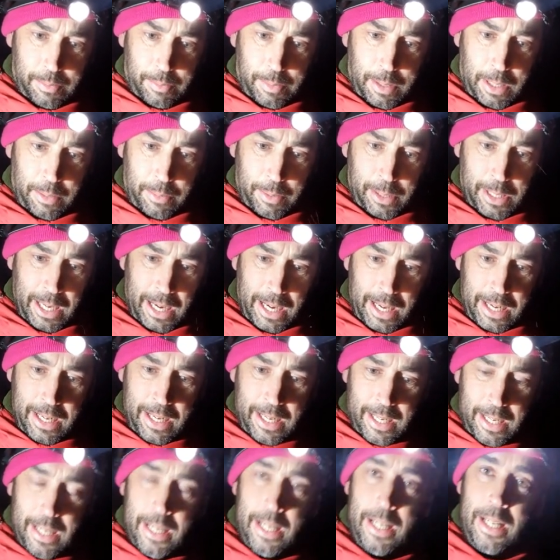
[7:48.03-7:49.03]
Bait up again.
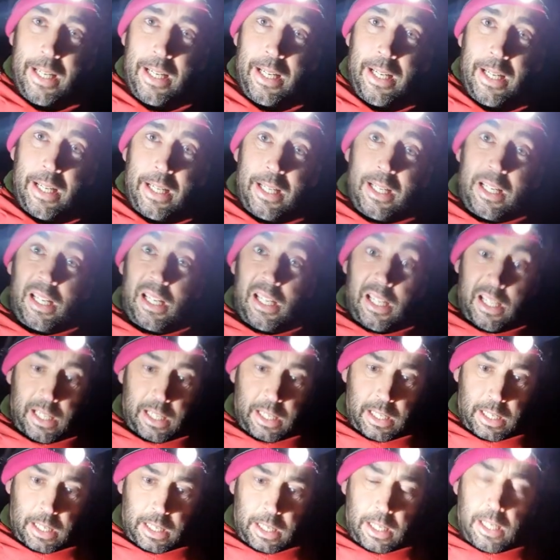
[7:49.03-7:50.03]

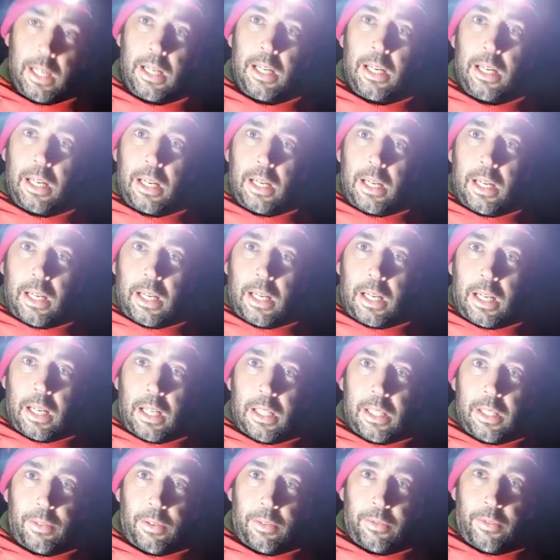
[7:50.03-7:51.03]

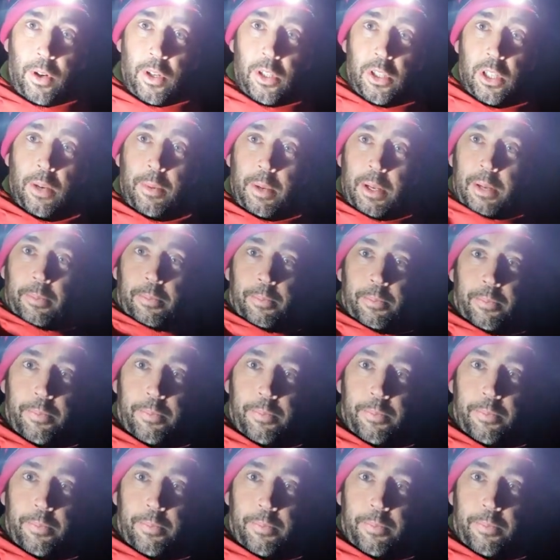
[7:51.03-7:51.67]
Let's see if I can find something.